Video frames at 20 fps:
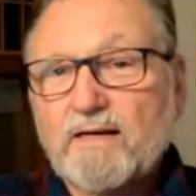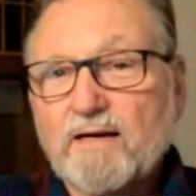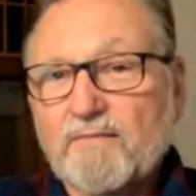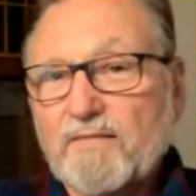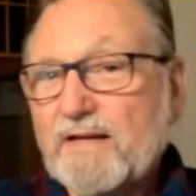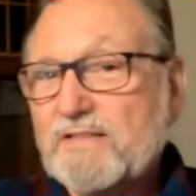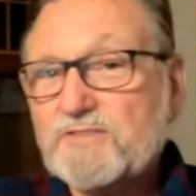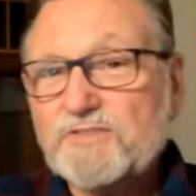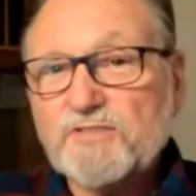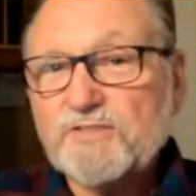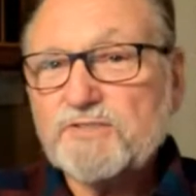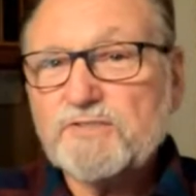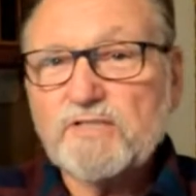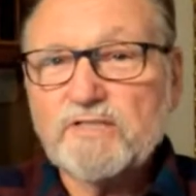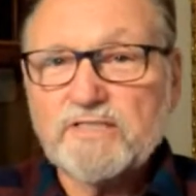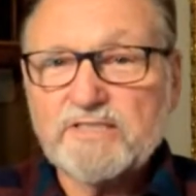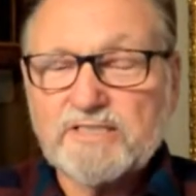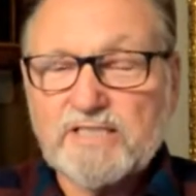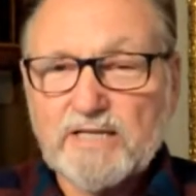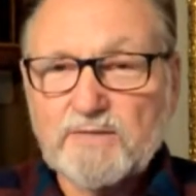That's just to
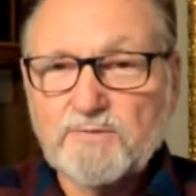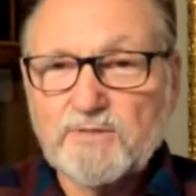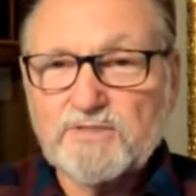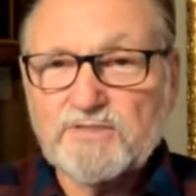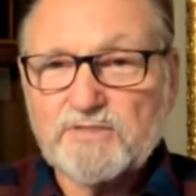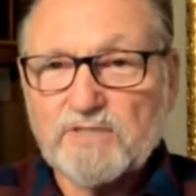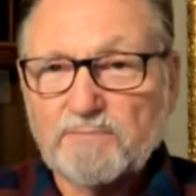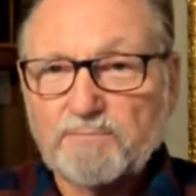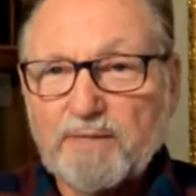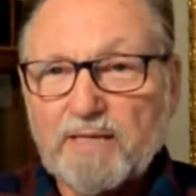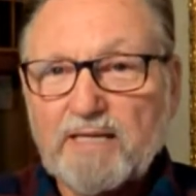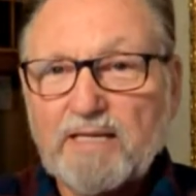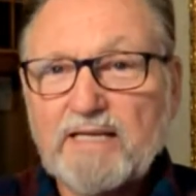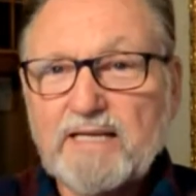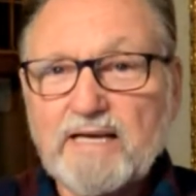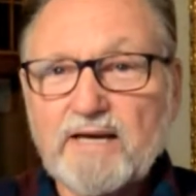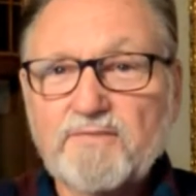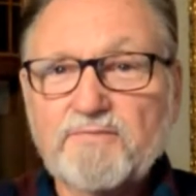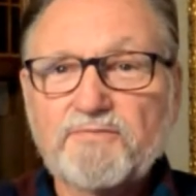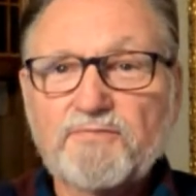distinguish the
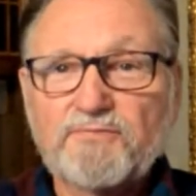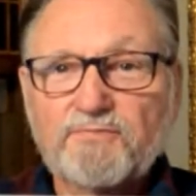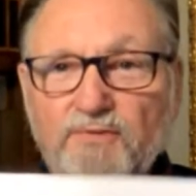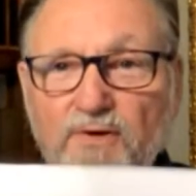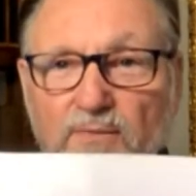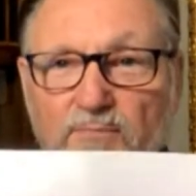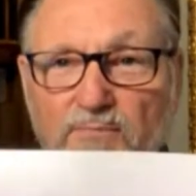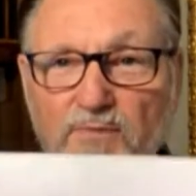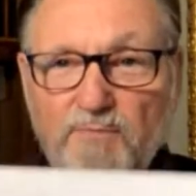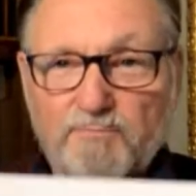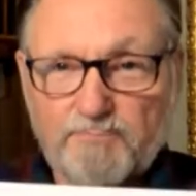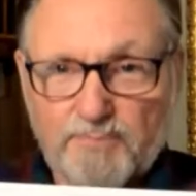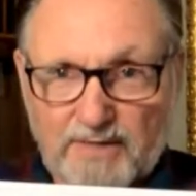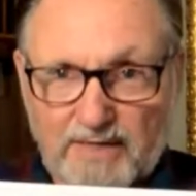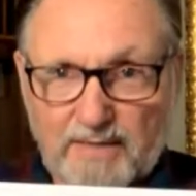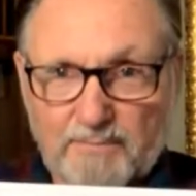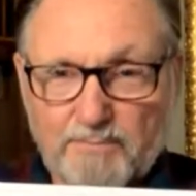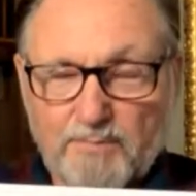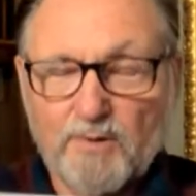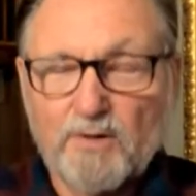PDF from the
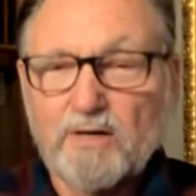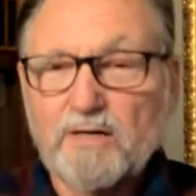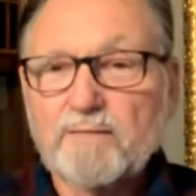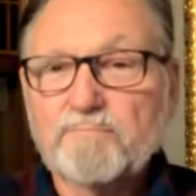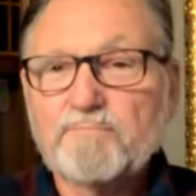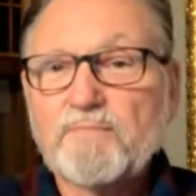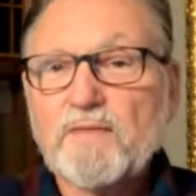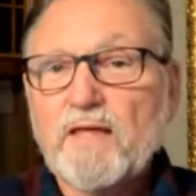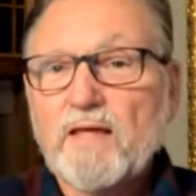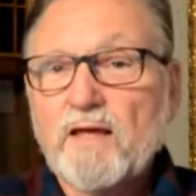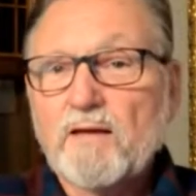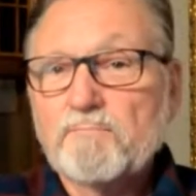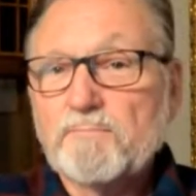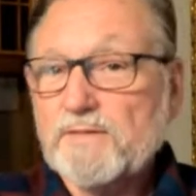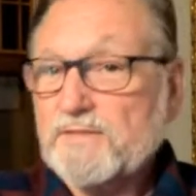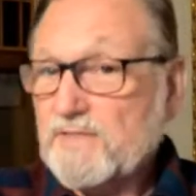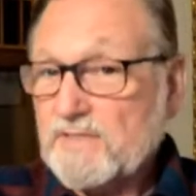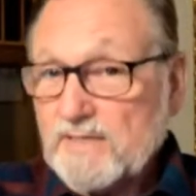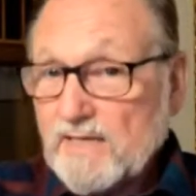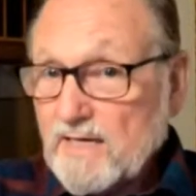printed book.
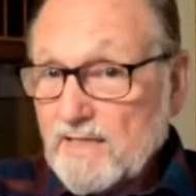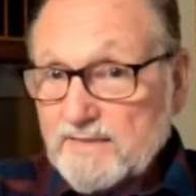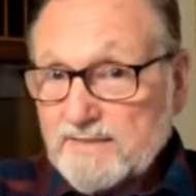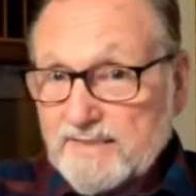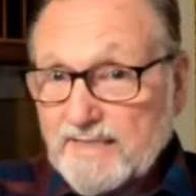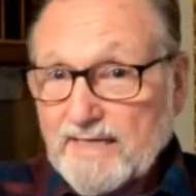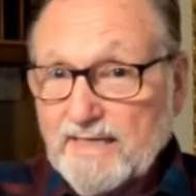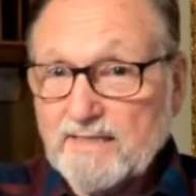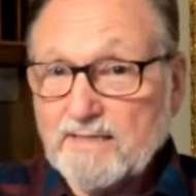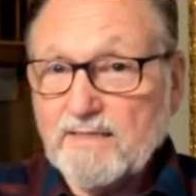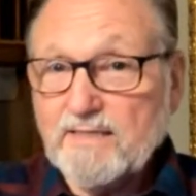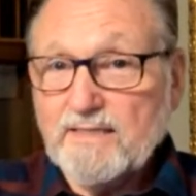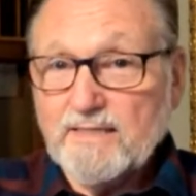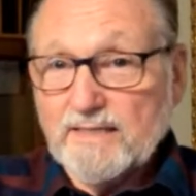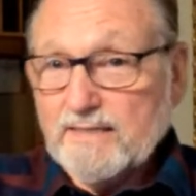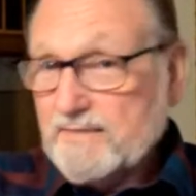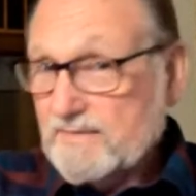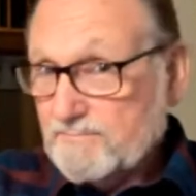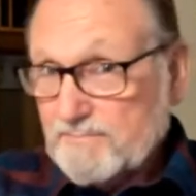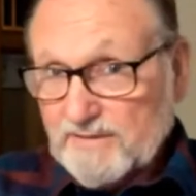But the content
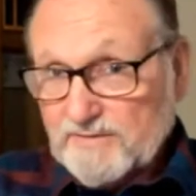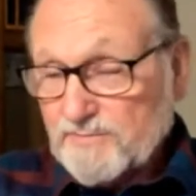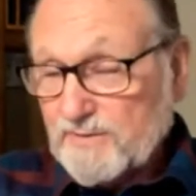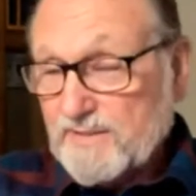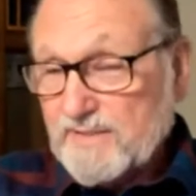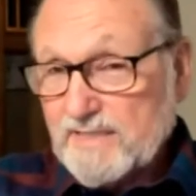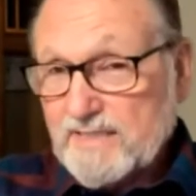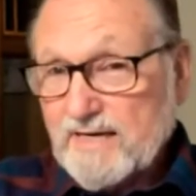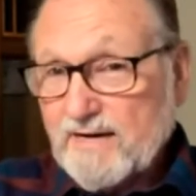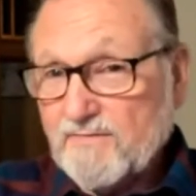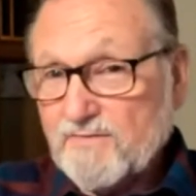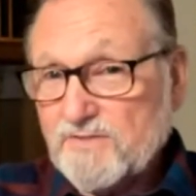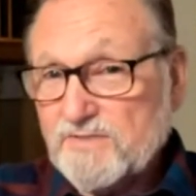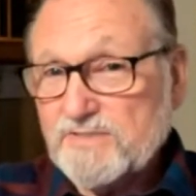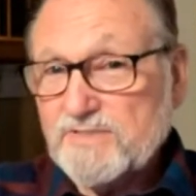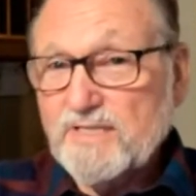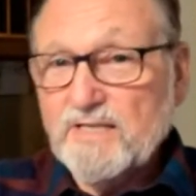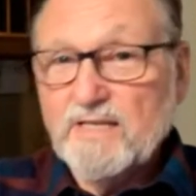in between the covers